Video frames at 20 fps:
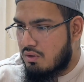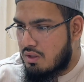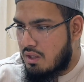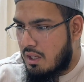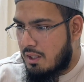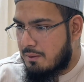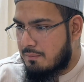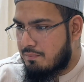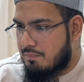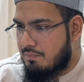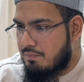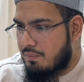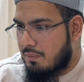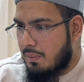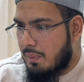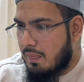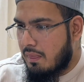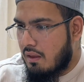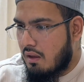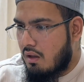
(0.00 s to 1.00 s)
that.
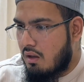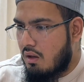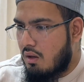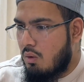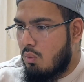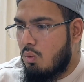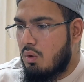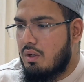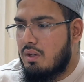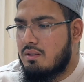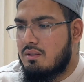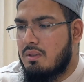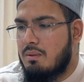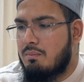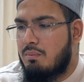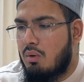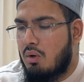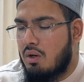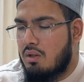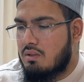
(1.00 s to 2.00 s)
What is the
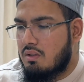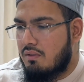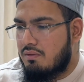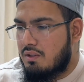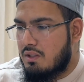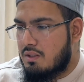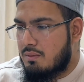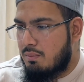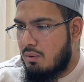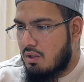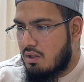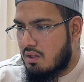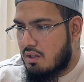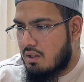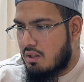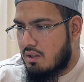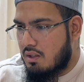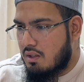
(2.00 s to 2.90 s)
importance of this book?